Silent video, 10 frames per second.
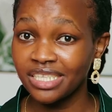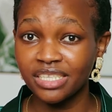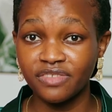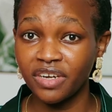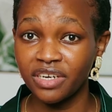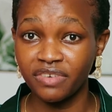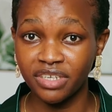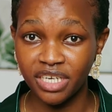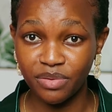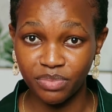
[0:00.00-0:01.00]
This is very,
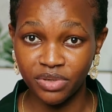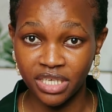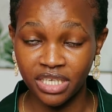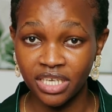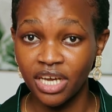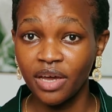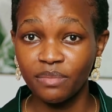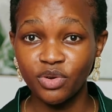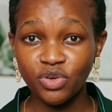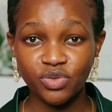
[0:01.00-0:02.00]
very important,
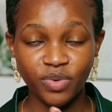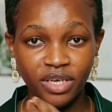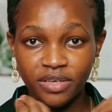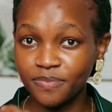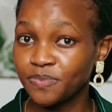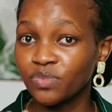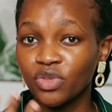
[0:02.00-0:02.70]
because when